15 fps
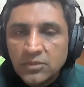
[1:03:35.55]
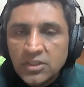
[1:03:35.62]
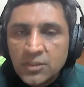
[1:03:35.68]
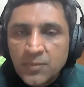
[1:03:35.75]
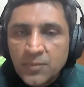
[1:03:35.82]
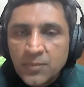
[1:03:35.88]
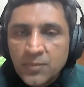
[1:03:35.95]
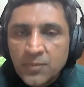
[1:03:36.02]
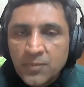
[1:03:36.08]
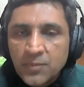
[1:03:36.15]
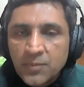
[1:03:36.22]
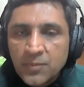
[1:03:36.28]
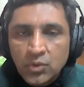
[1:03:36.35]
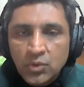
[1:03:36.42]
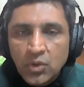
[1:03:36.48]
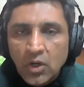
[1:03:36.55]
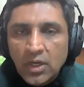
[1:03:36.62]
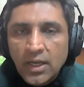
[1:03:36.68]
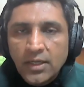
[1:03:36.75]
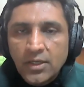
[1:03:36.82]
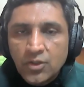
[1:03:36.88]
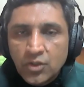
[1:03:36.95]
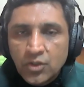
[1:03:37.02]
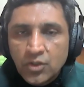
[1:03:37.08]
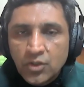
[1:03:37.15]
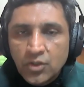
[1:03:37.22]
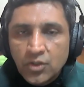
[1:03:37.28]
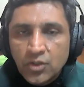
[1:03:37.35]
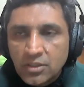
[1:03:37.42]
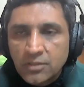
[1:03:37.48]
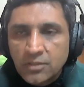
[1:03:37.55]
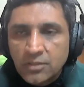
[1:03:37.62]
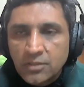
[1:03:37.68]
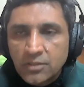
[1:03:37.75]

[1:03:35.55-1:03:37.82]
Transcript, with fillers: specific to online education system.